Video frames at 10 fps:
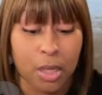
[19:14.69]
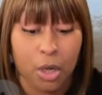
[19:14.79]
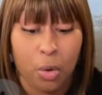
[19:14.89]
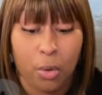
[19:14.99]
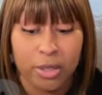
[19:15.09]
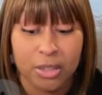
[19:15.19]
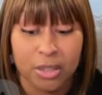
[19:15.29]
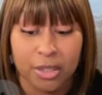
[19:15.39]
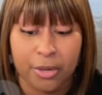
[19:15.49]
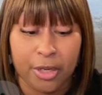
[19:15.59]
According
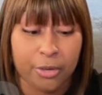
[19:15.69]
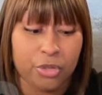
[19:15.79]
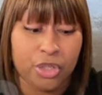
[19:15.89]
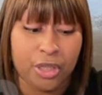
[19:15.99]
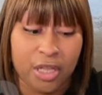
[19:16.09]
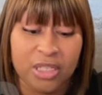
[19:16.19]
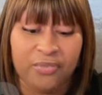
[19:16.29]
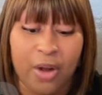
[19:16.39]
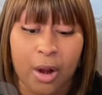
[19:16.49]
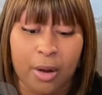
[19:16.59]
to their energy thus
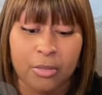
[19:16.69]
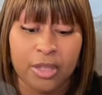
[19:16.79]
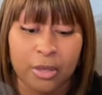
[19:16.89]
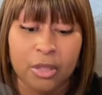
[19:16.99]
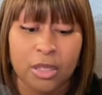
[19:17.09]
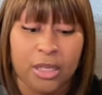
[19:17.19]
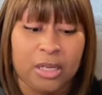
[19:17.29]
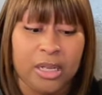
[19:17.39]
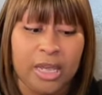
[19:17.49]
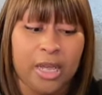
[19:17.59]
far, they're
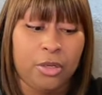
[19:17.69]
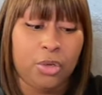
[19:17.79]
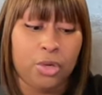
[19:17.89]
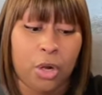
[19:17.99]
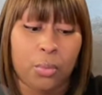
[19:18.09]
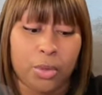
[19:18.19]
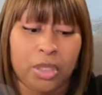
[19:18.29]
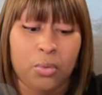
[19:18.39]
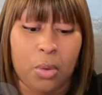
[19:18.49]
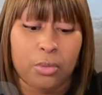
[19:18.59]
looking at, you know,
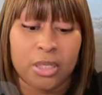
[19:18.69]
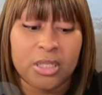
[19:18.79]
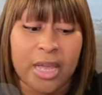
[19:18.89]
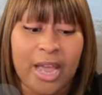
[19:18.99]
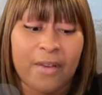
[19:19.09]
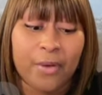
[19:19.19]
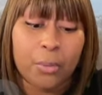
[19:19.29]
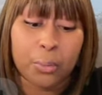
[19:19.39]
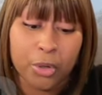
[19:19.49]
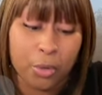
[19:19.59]
really wanting to have
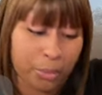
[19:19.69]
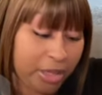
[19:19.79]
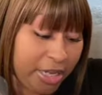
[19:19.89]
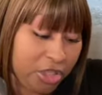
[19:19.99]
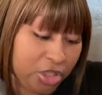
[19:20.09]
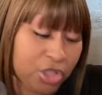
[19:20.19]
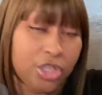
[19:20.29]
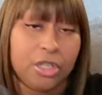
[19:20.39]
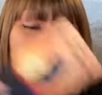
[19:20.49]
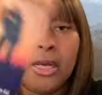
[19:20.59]
a real
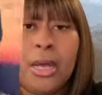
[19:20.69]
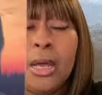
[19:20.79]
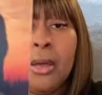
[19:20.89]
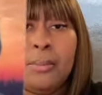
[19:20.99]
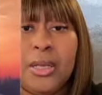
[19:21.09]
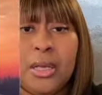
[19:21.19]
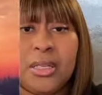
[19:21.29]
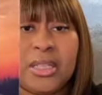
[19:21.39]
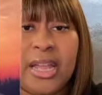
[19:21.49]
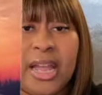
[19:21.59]
relationship,
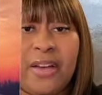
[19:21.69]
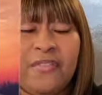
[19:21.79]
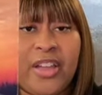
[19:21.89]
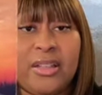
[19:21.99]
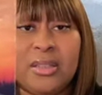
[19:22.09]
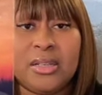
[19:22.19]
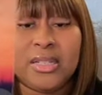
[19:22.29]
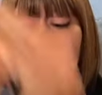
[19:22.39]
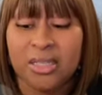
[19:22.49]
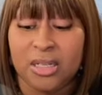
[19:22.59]
because they have faith
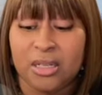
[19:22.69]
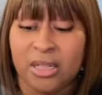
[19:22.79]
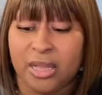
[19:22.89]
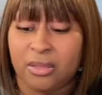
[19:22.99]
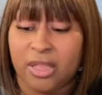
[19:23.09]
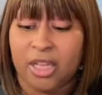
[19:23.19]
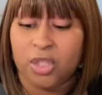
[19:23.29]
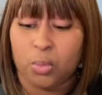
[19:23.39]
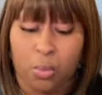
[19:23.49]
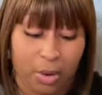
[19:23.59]
in destiny that
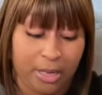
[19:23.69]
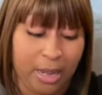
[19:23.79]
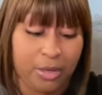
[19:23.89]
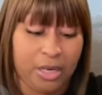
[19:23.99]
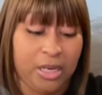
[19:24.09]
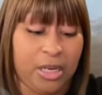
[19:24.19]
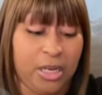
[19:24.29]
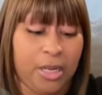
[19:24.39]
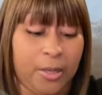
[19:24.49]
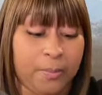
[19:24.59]
things will work out in
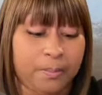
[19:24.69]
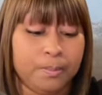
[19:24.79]
the end.